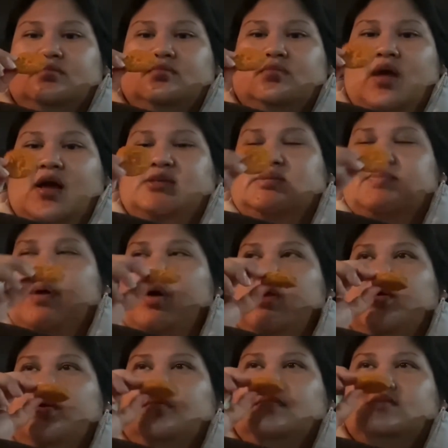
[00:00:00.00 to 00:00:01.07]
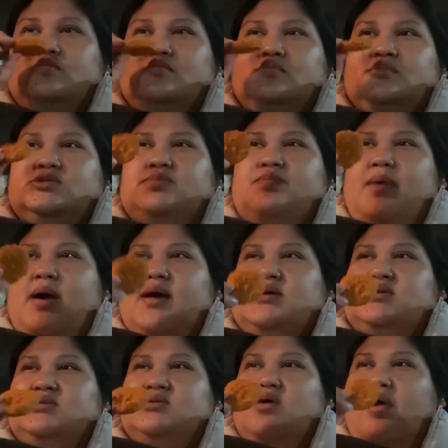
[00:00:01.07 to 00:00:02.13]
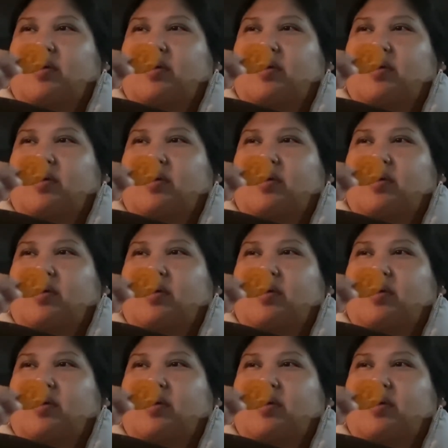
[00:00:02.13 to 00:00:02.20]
I smell a little spice.